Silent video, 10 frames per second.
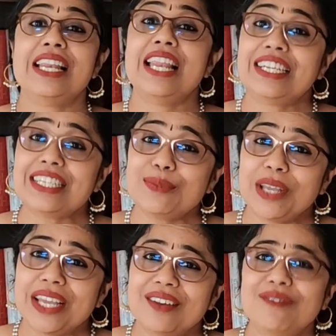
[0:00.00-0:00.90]
Let us
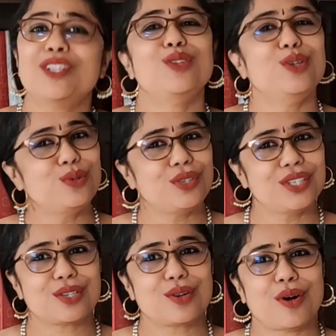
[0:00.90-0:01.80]
begin with
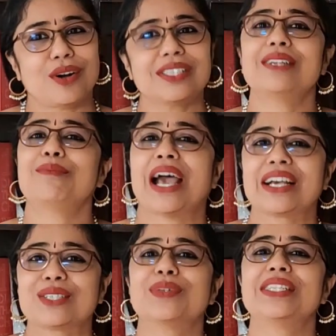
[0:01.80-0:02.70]
Newton's laws and
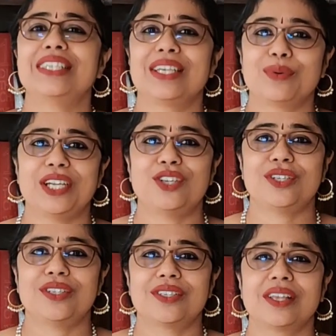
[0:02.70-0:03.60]
Maxwell's
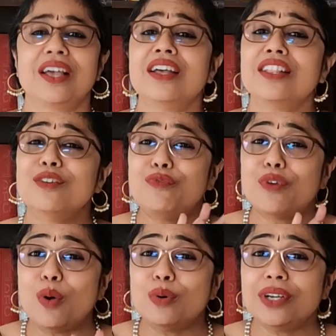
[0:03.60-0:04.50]
equations, the
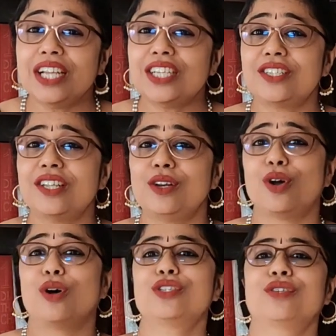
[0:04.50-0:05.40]
foundational
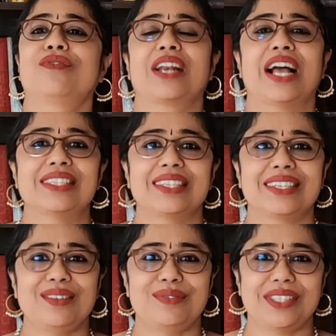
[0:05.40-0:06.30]
laws of
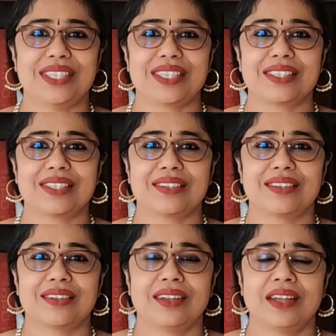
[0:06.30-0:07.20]
classical physics.
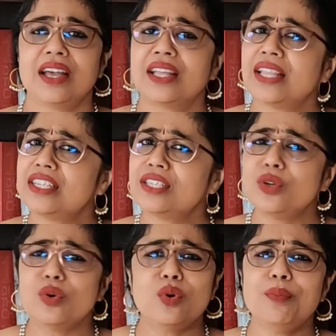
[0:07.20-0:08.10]
There is
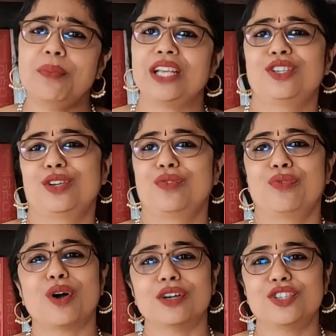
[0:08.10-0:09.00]
no mention
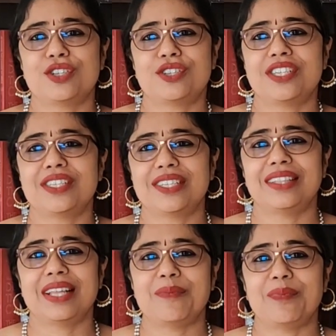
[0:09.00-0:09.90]
of consciousness
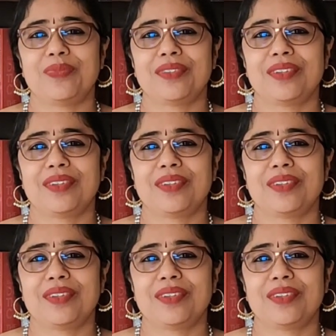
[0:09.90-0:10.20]
in them.